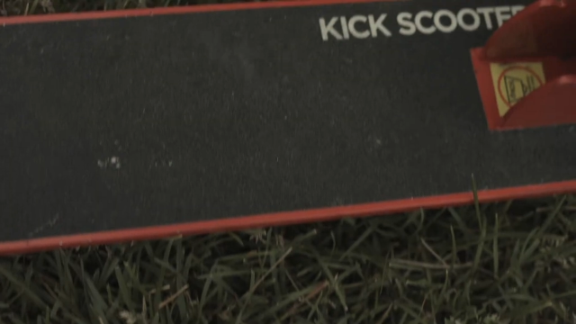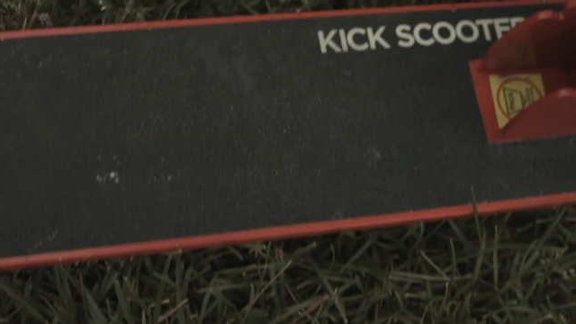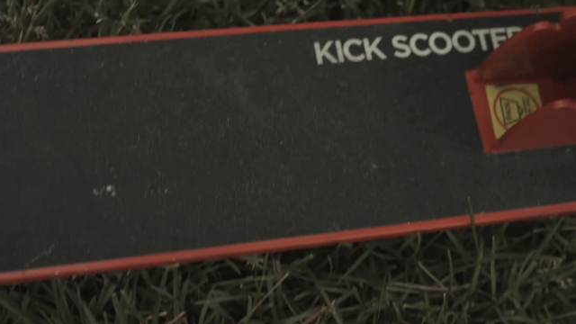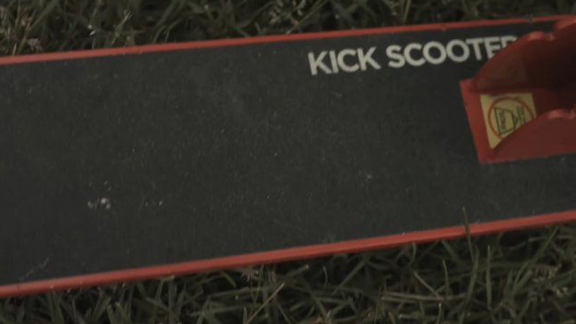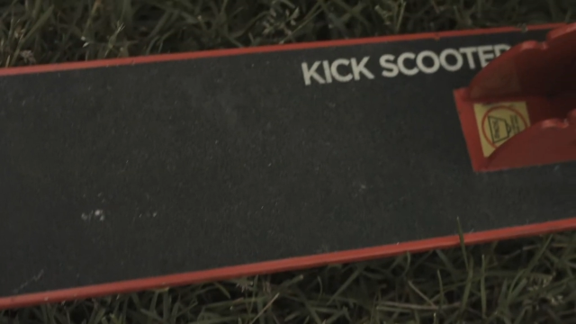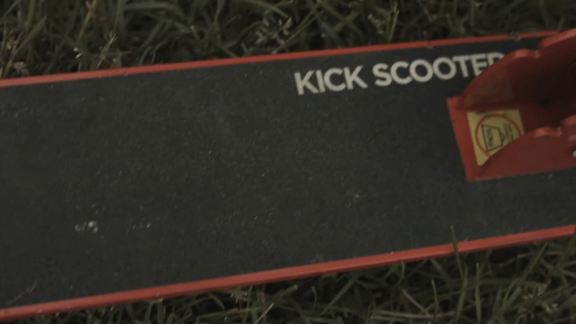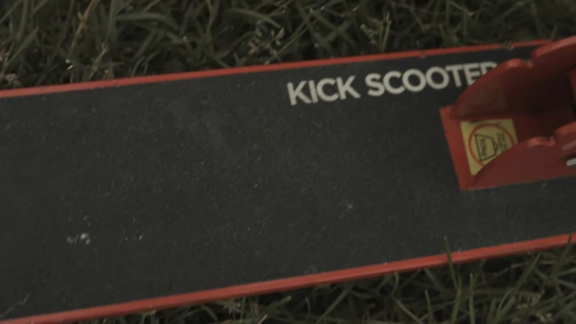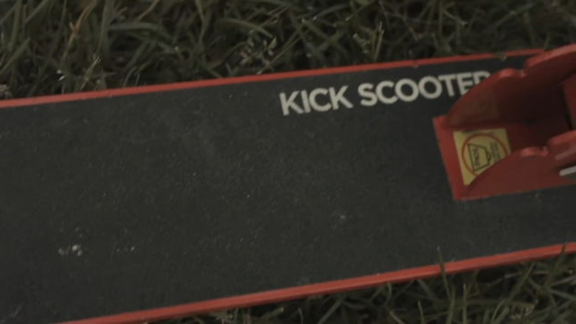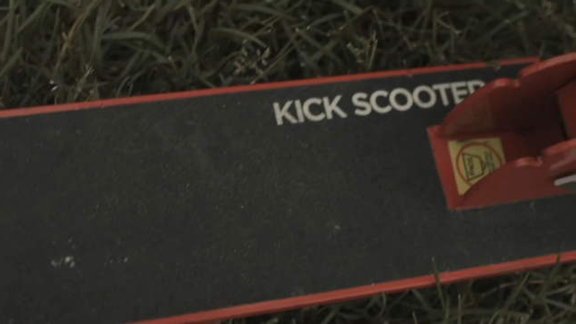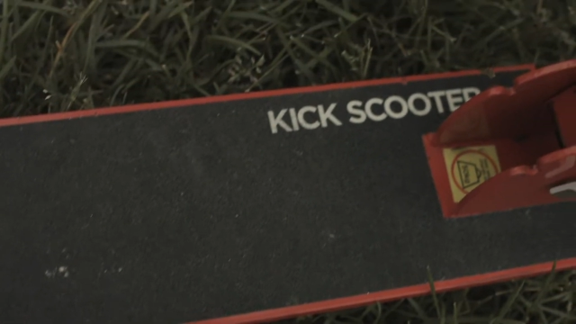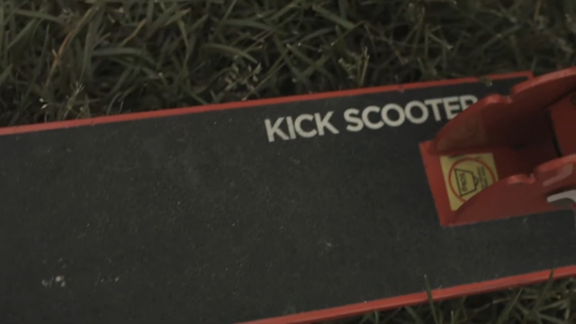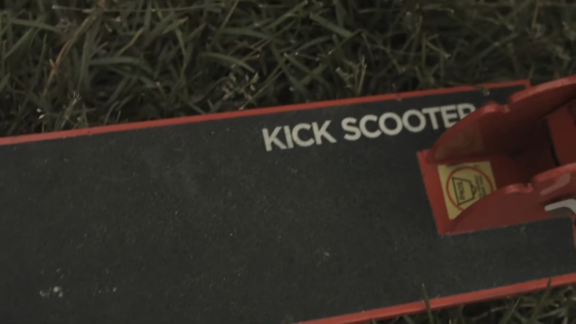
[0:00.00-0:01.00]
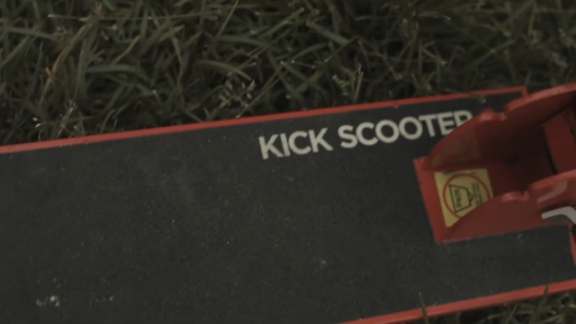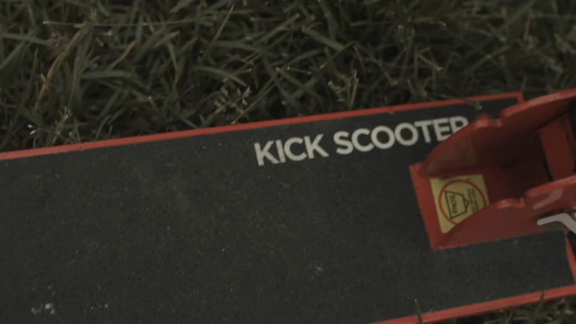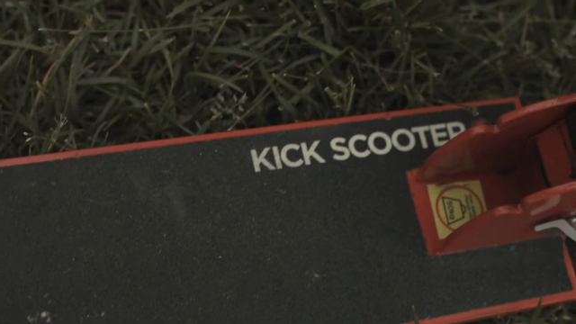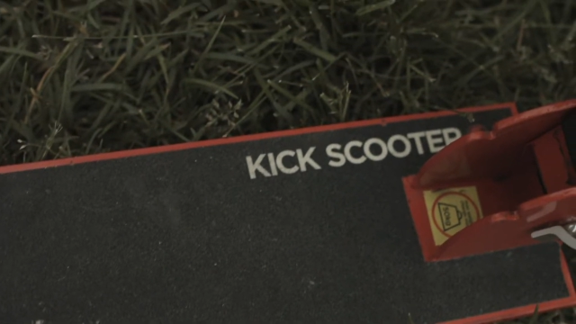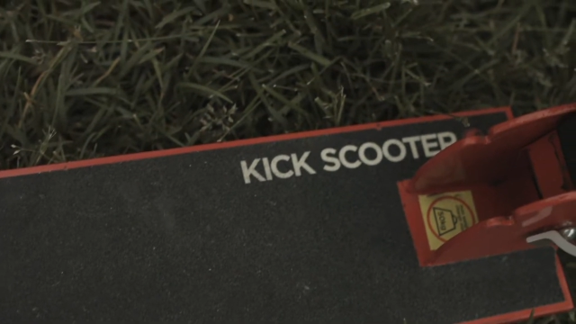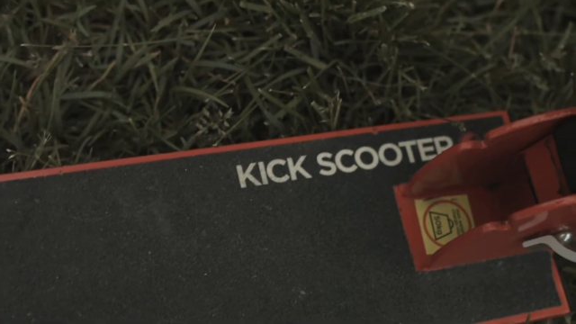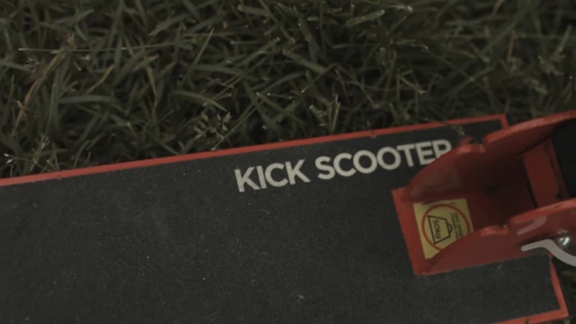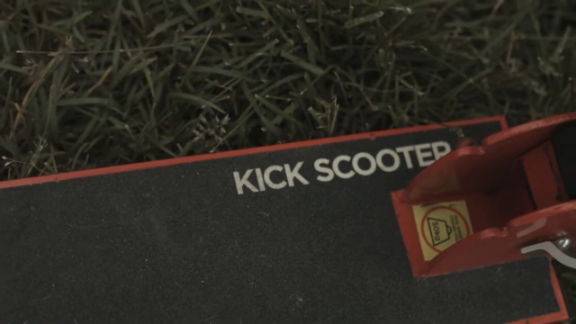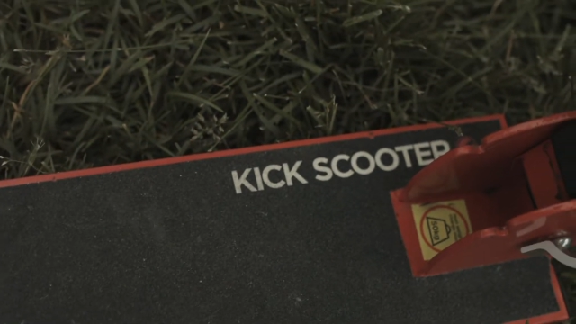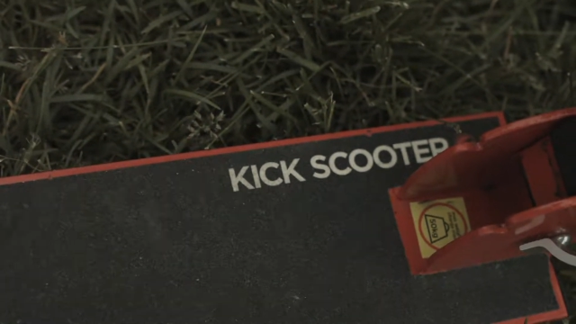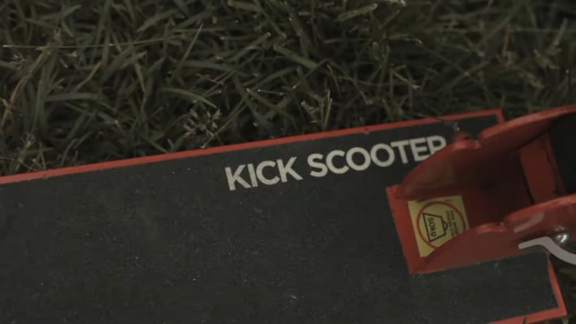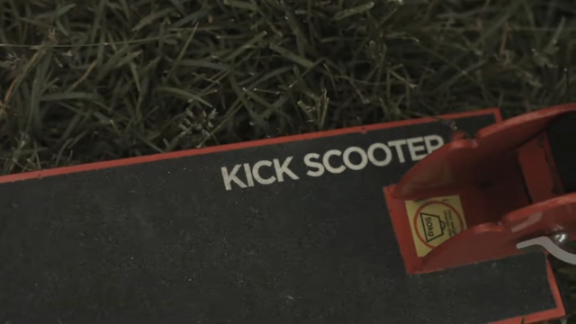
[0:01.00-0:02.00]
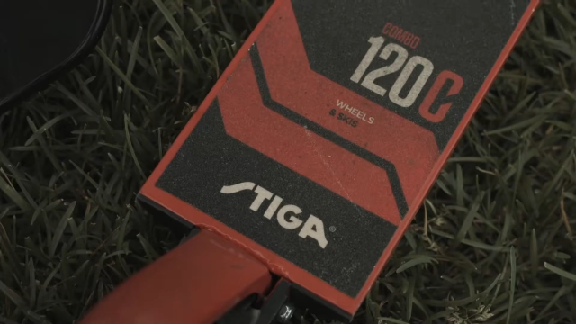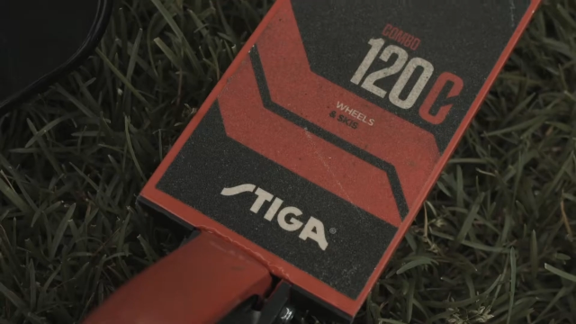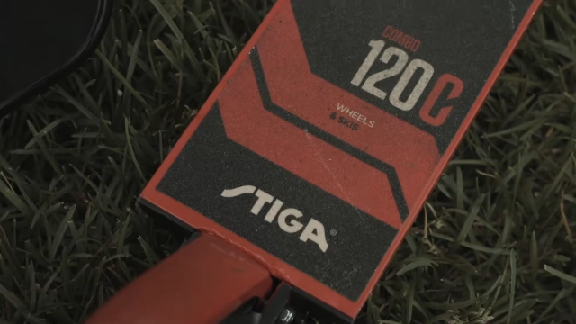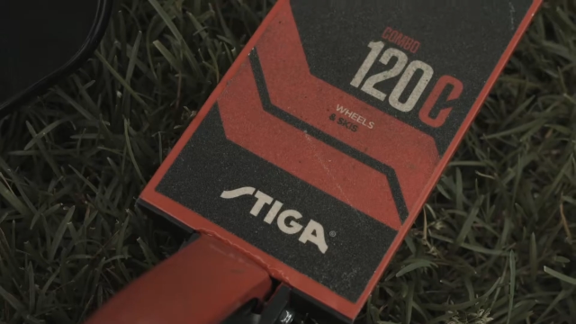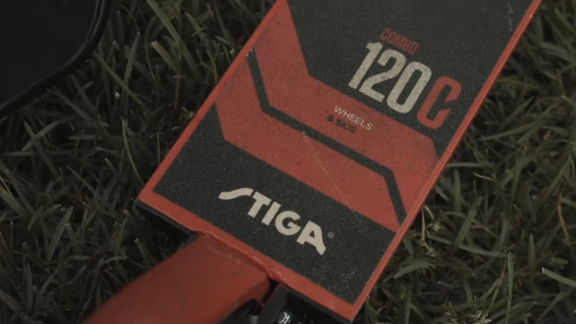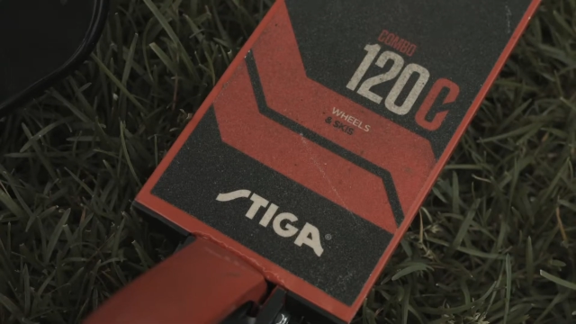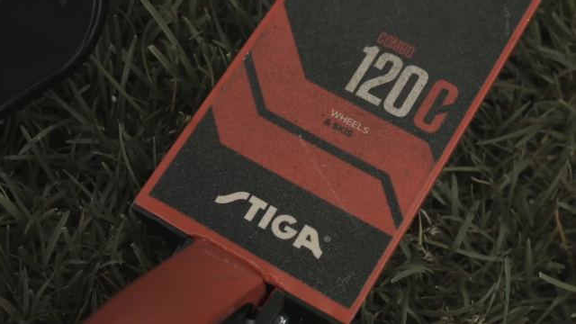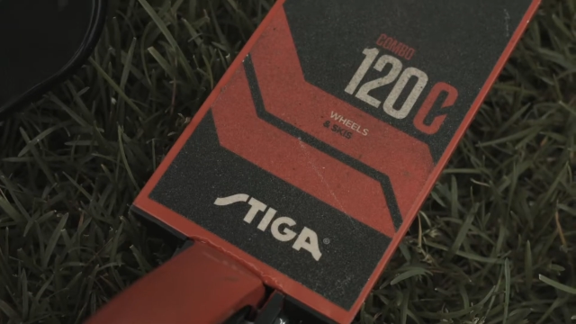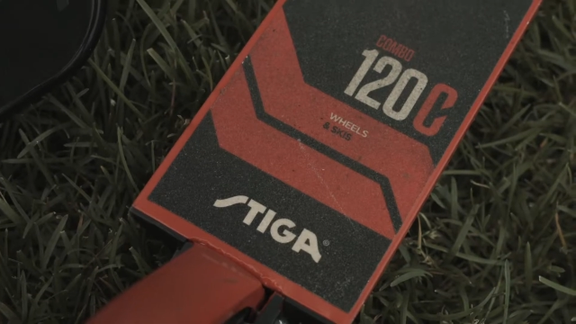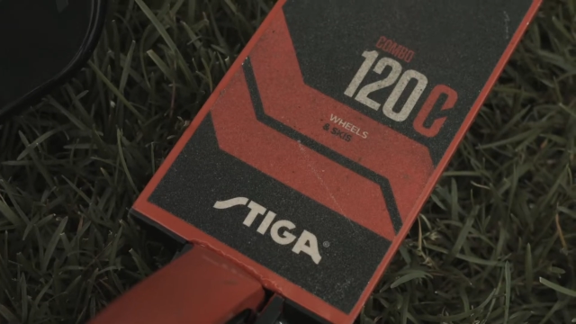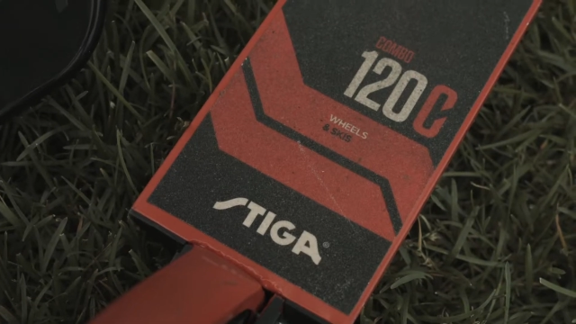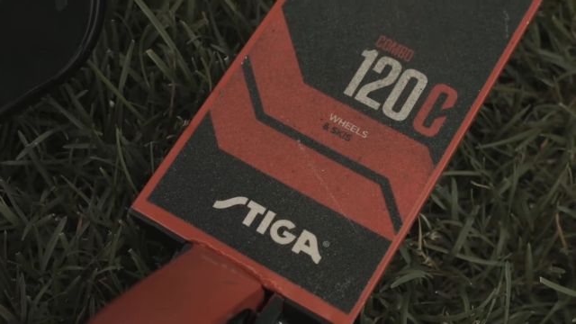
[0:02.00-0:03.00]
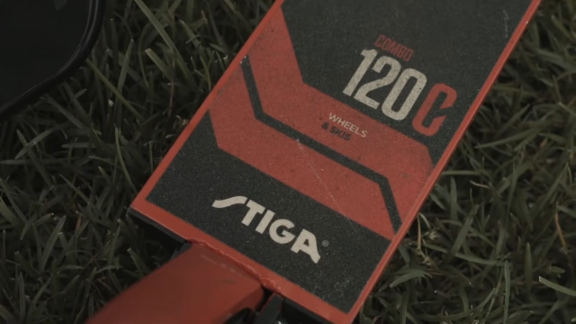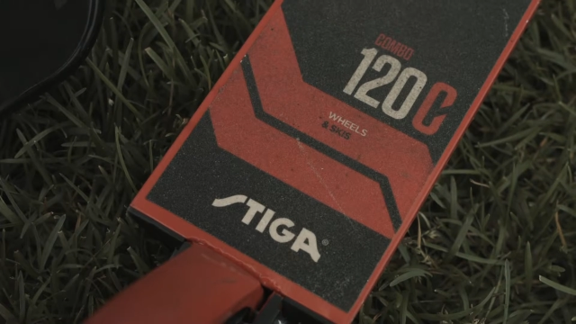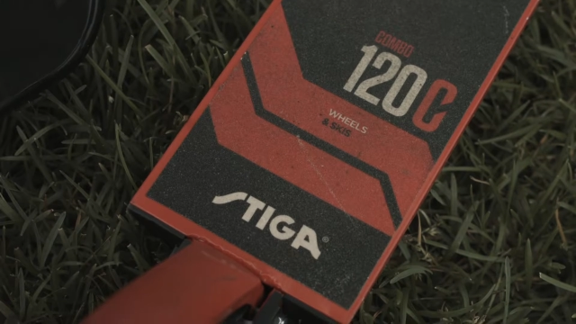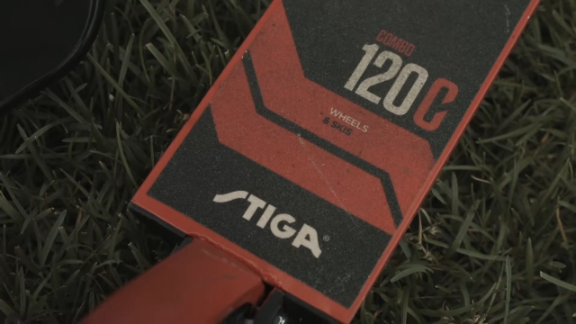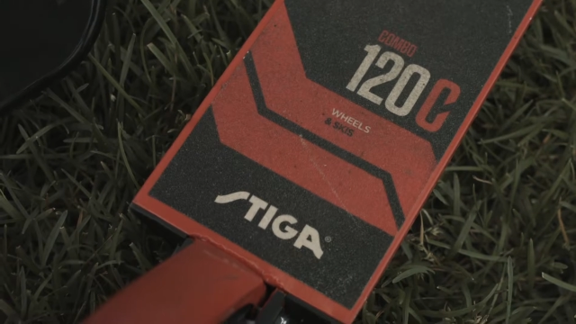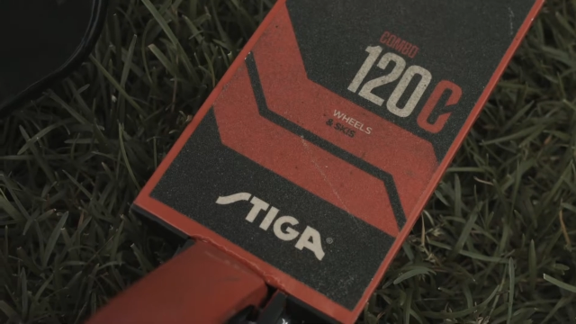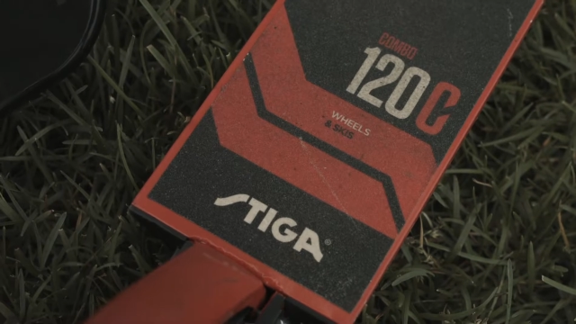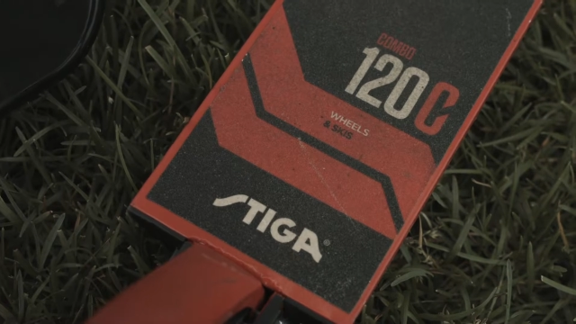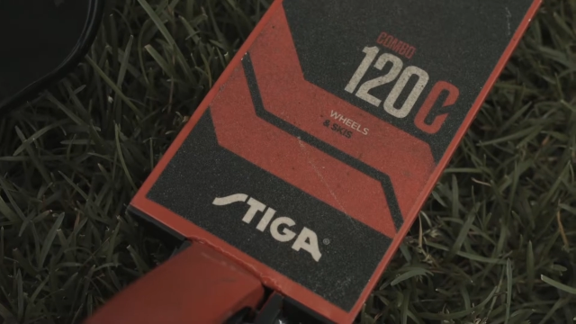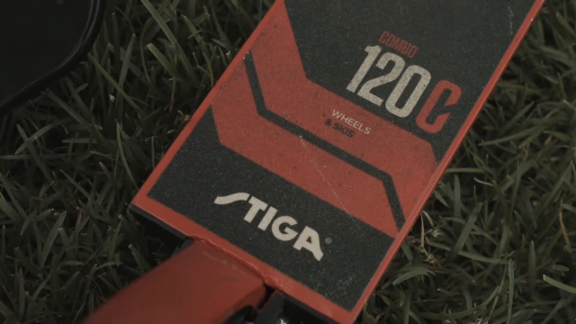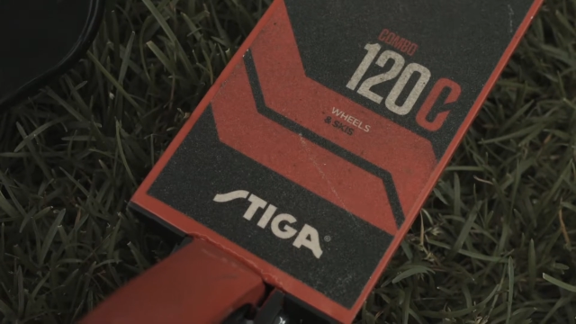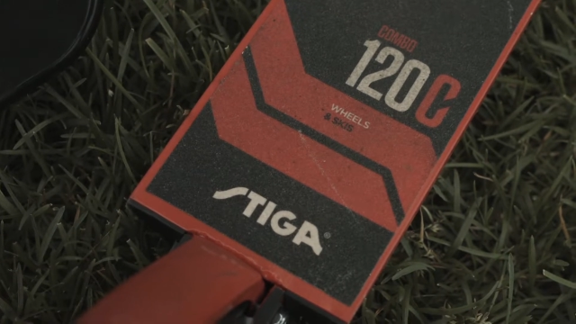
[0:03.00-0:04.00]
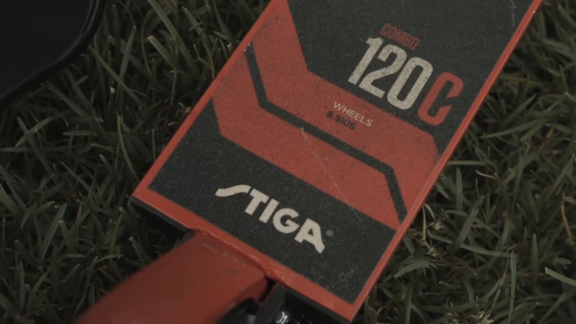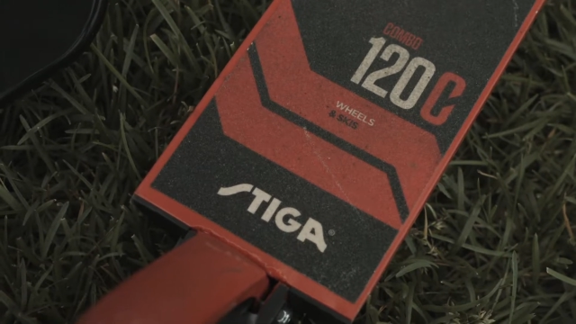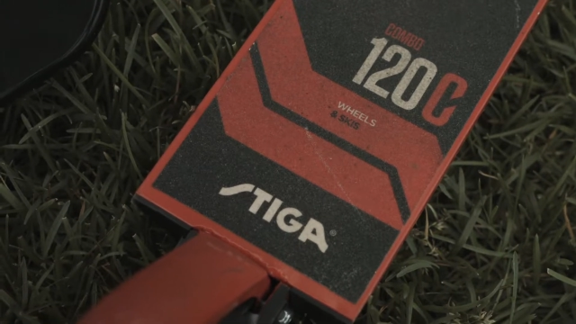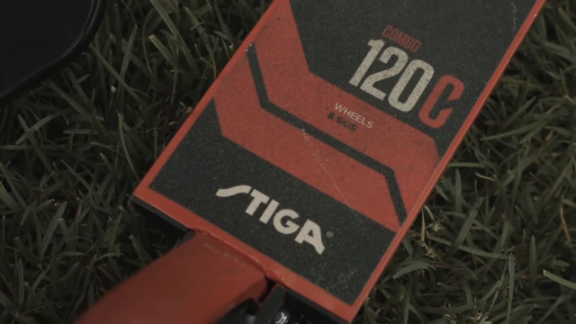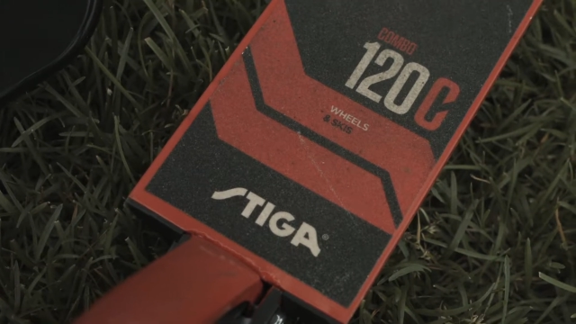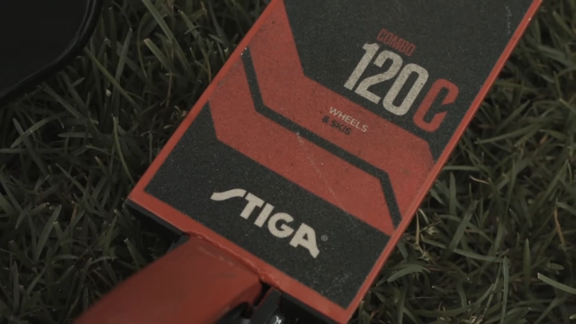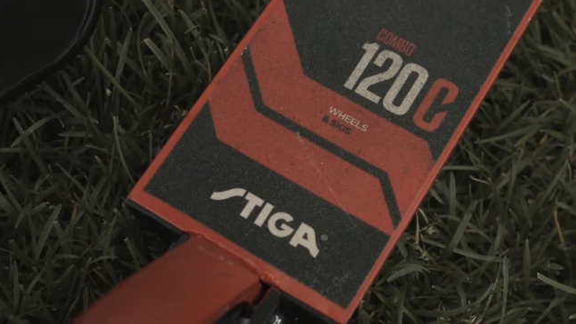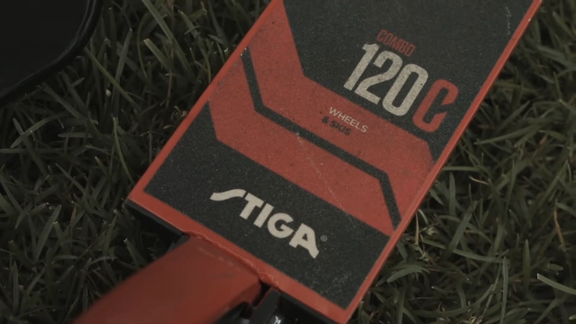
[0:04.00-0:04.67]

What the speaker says: [unreadable: no face in view]